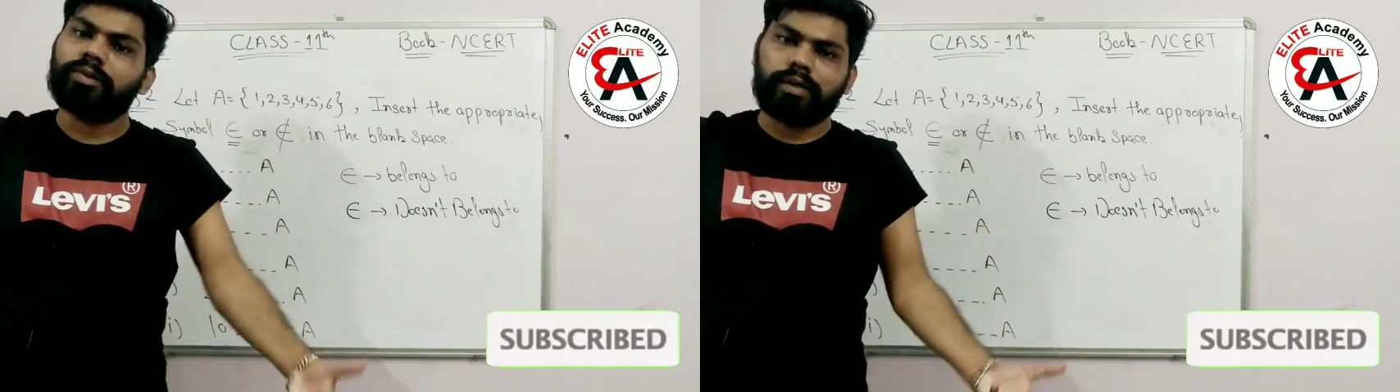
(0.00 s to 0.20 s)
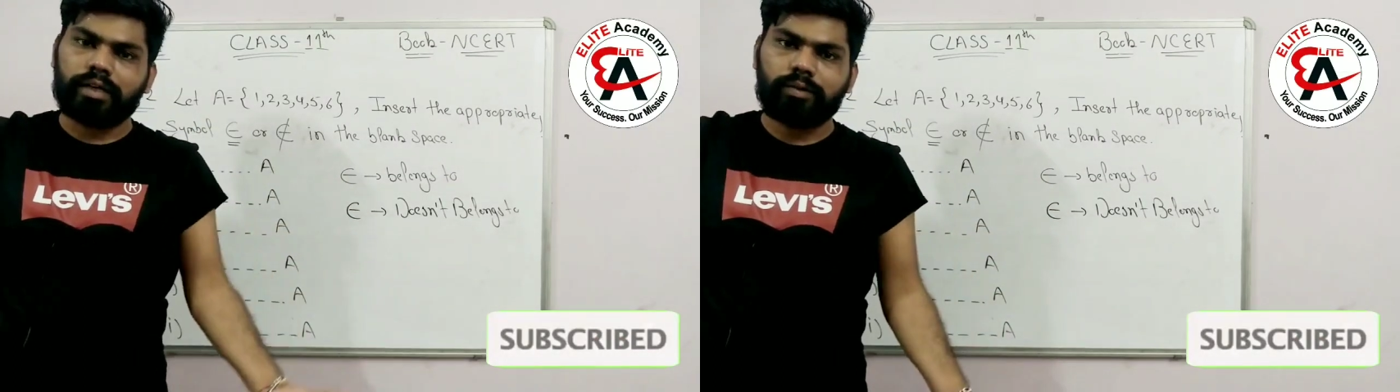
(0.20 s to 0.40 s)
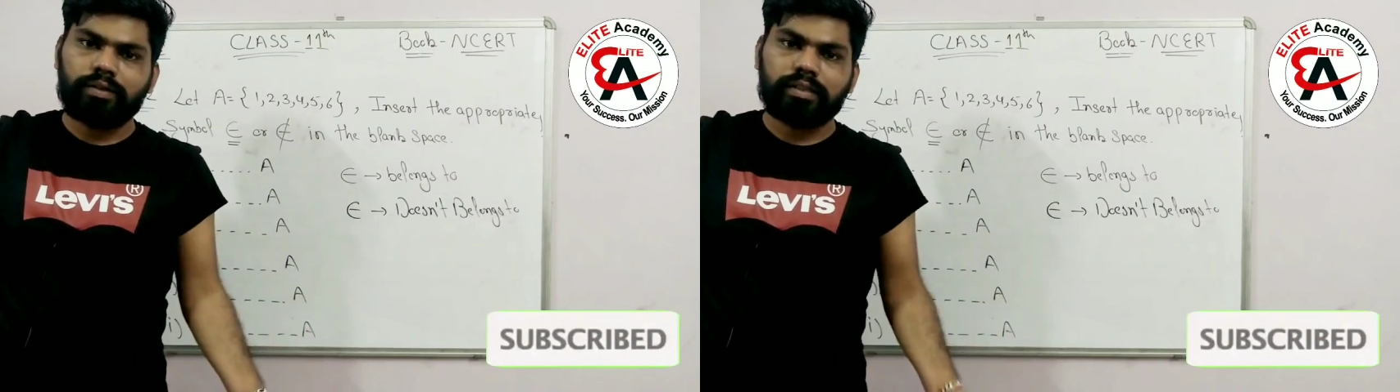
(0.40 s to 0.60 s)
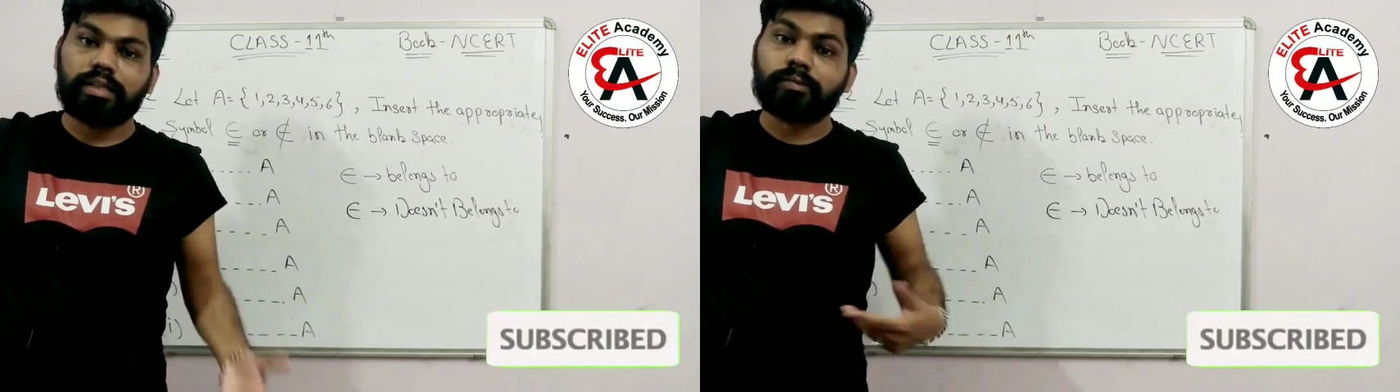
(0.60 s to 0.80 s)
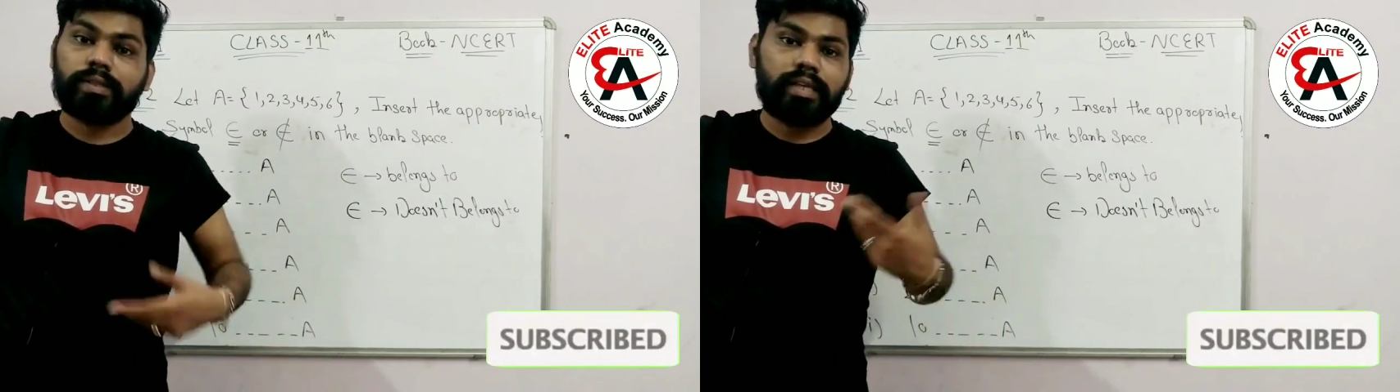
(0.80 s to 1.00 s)
Not at all.
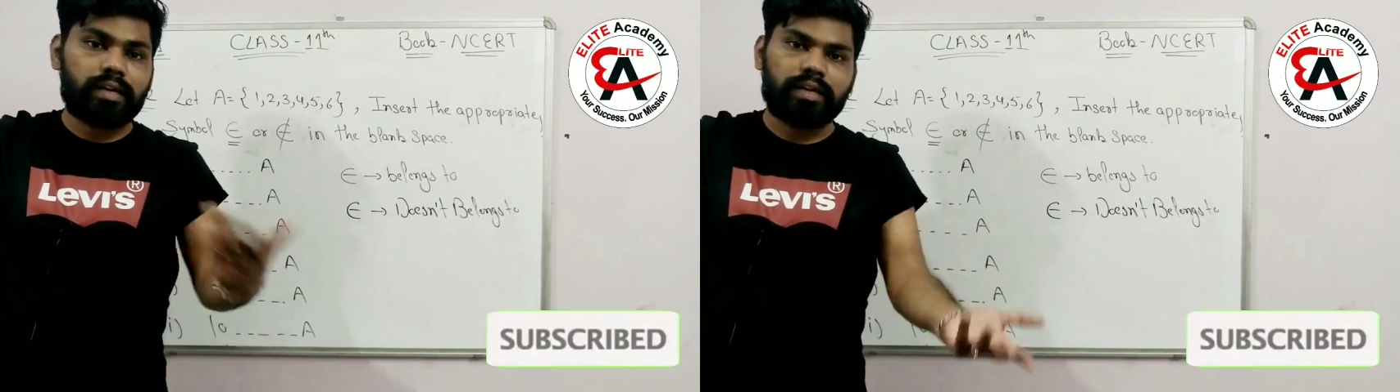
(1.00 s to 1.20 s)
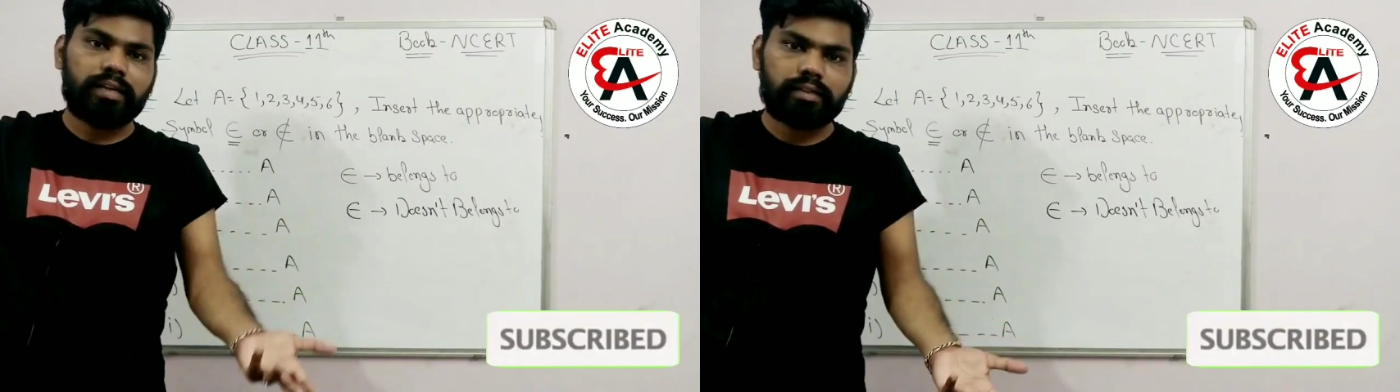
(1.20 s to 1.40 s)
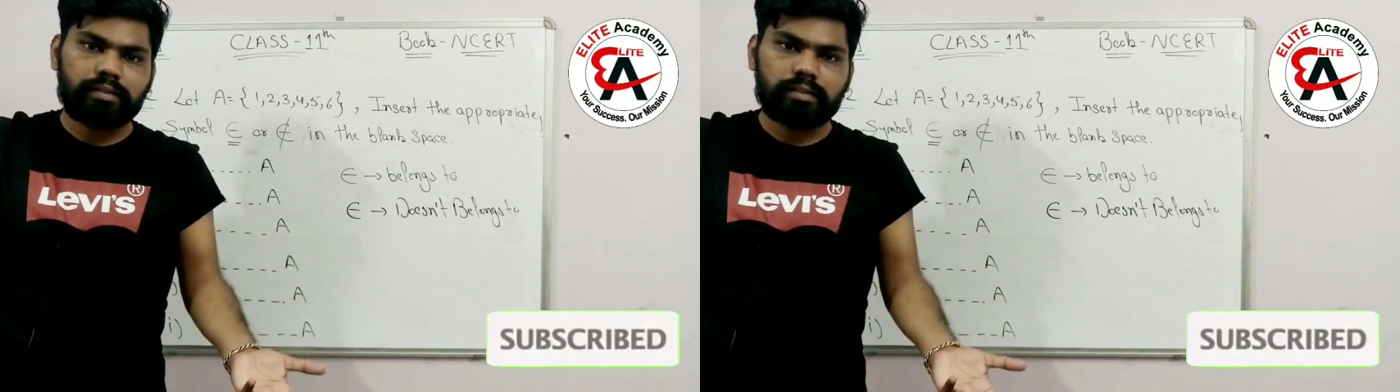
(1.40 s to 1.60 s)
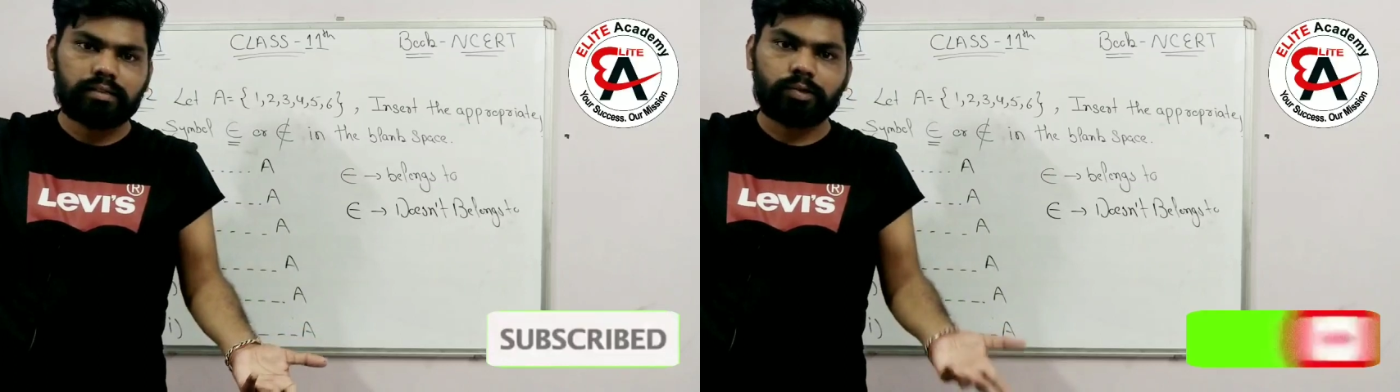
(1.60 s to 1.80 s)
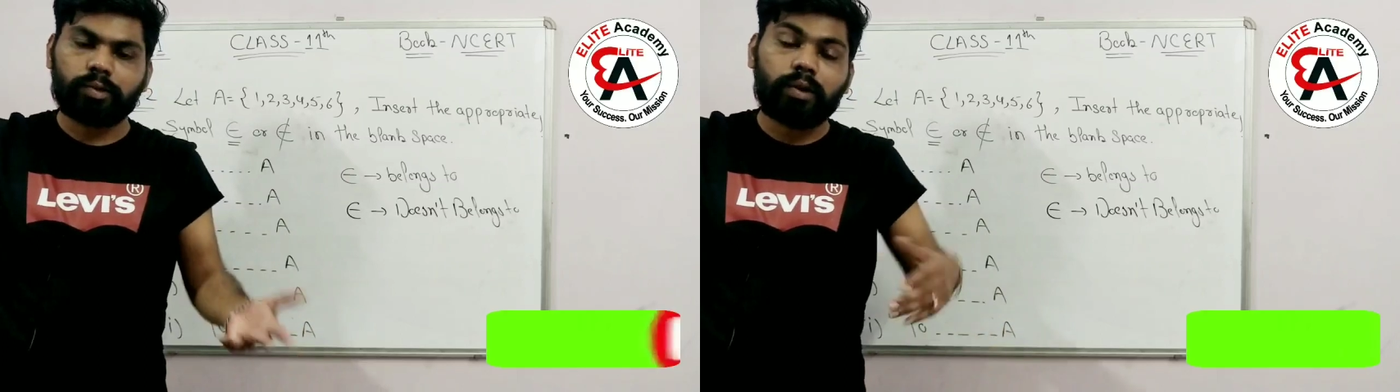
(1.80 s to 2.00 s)
That's why they are alien.
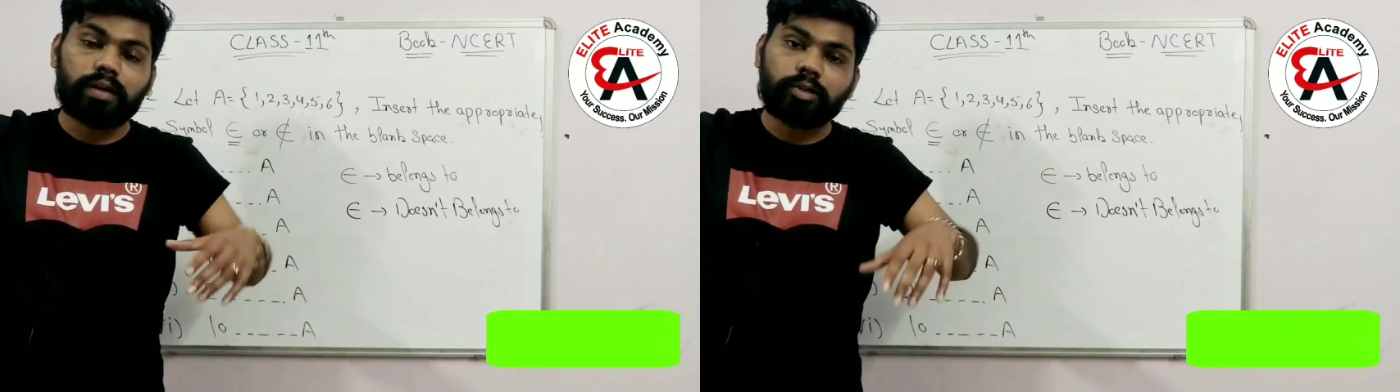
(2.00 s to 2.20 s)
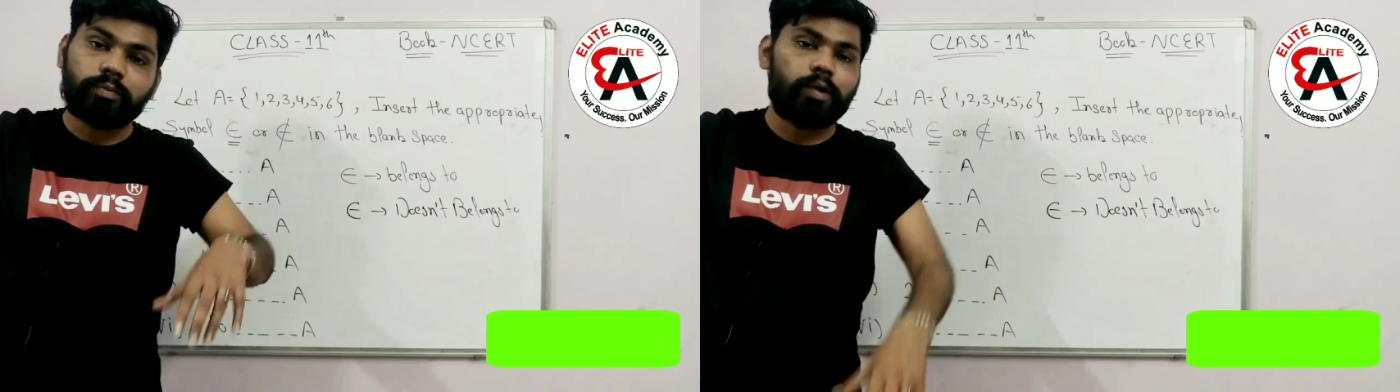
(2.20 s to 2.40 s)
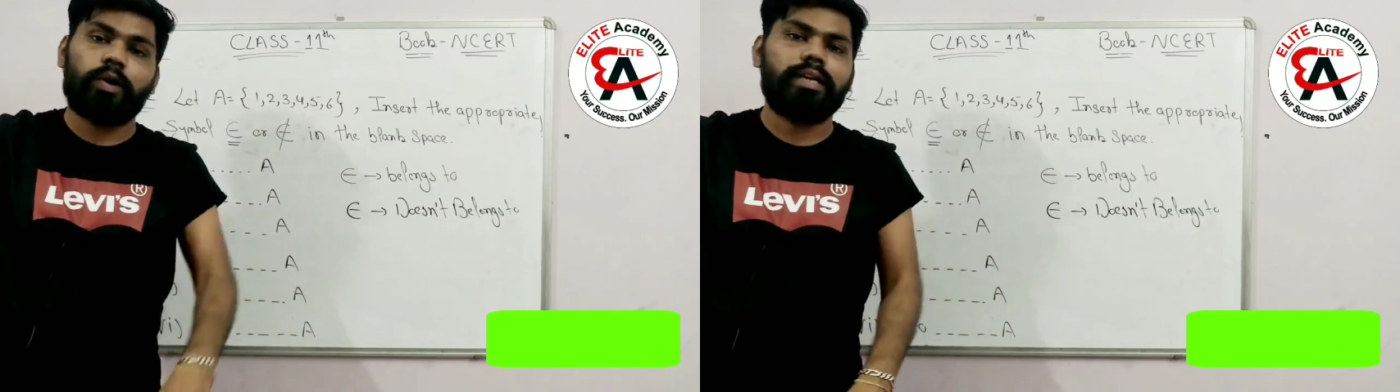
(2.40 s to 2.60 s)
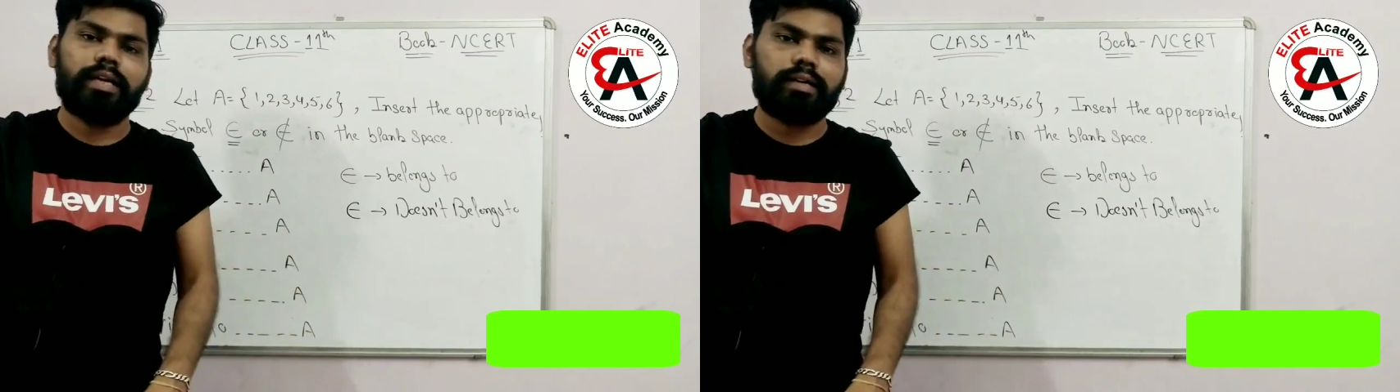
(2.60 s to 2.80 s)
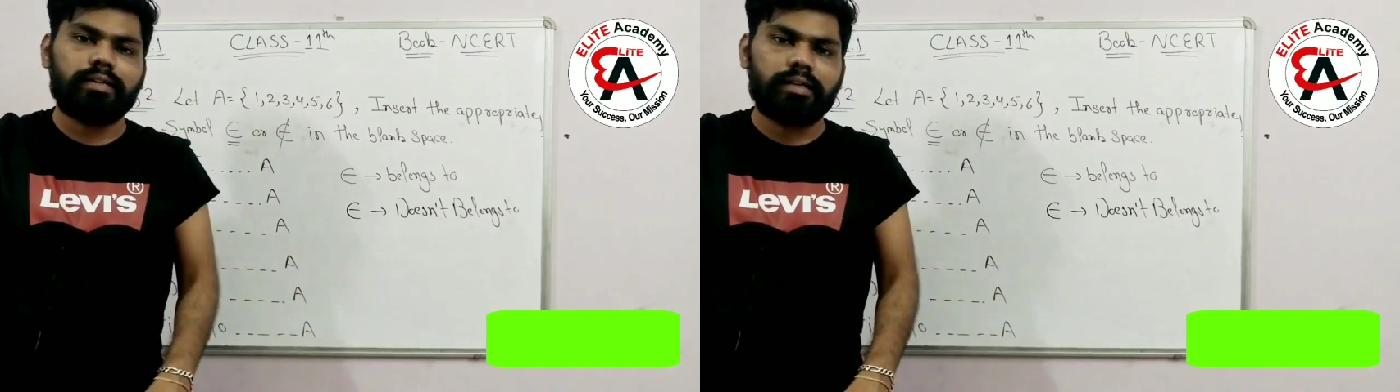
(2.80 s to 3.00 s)
Because earth no belong
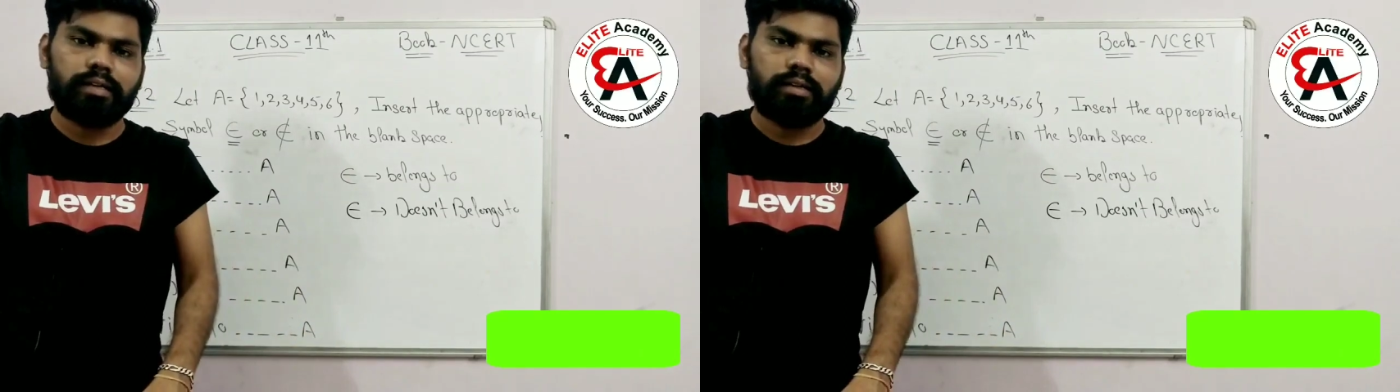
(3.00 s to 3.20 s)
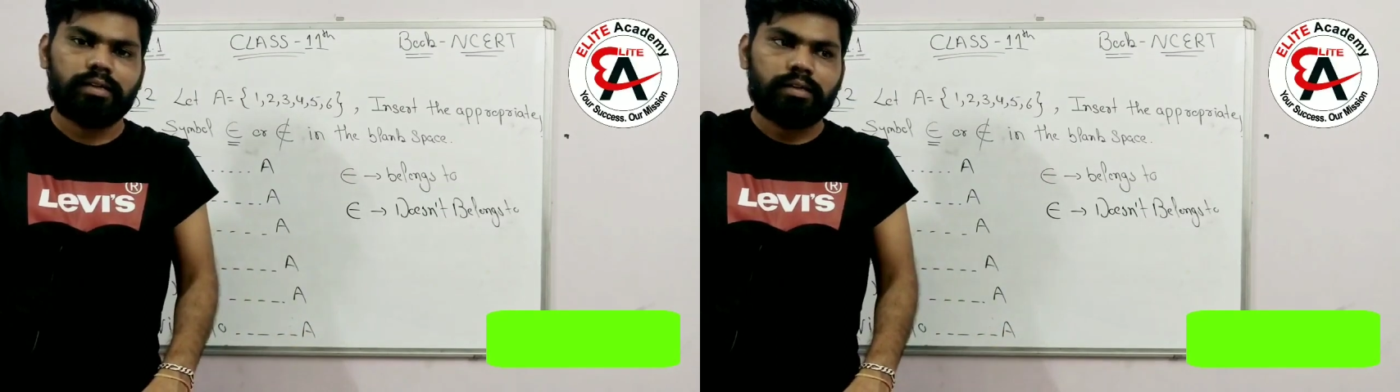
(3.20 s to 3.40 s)
nahi karte.